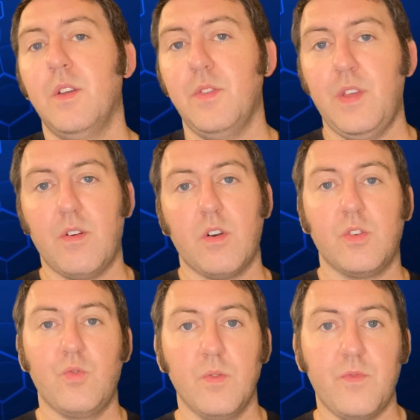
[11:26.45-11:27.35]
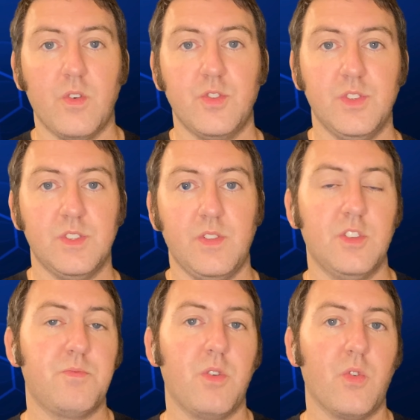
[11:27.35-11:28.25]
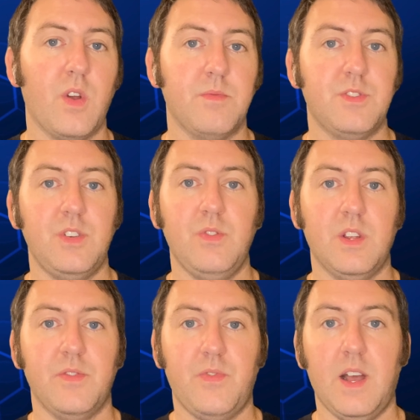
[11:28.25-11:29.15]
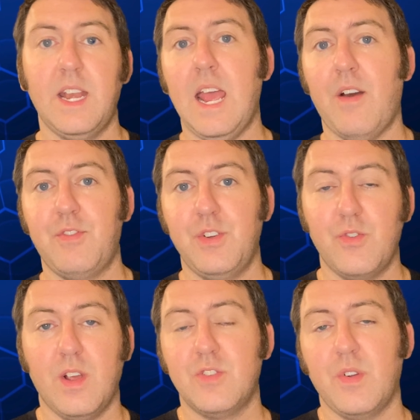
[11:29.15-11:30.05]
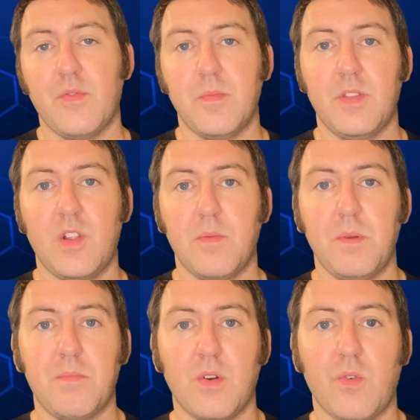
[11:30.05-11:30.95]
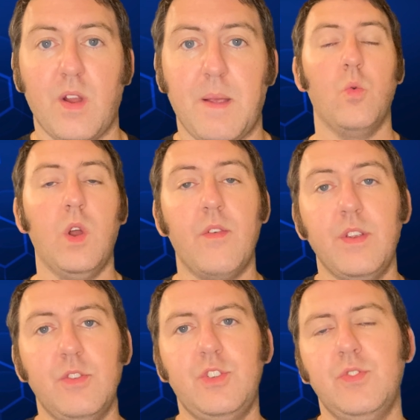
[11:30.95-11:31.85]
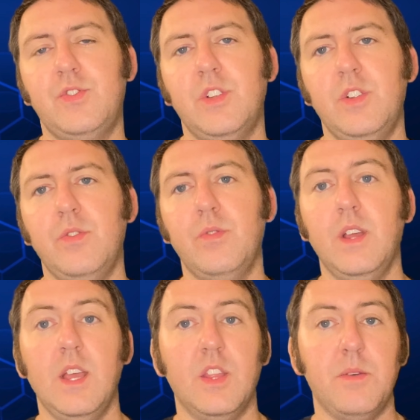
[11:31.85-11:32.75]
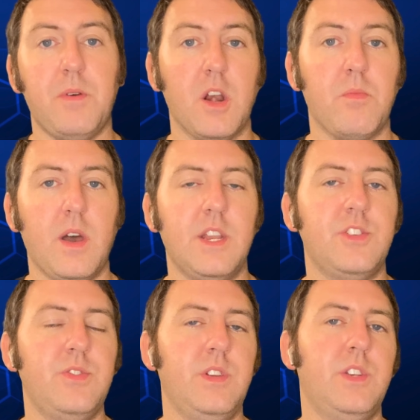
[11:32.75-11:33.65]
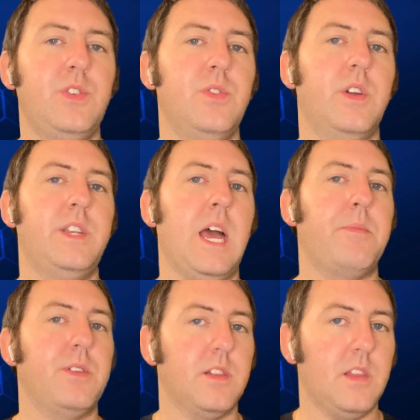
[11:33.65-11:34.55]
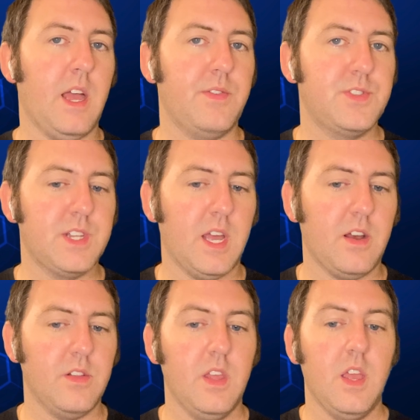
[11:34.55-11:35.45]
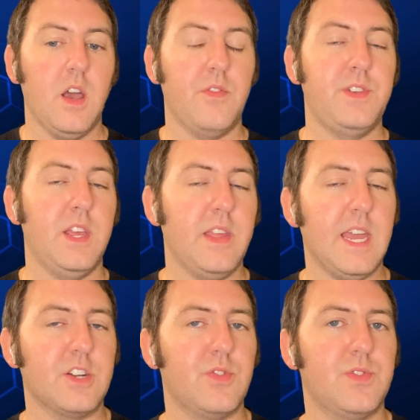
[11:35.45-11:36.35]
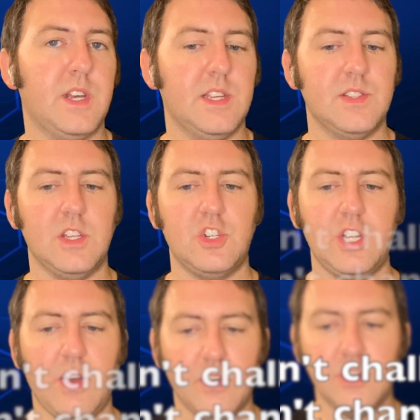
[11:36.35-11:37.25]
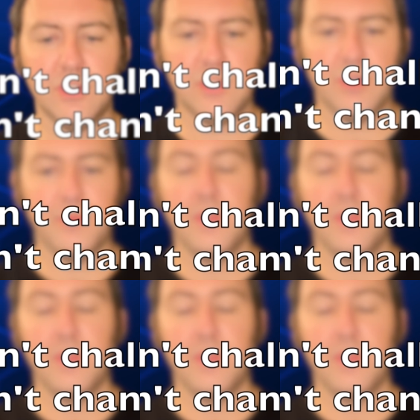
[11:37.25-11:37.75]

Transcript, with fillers: there are group versions of those programs that you can find after you graduate from a therapy program. Whatever you choose to do, the bottom line is you need to adapt a lifestyle of daily exercise that challenges you.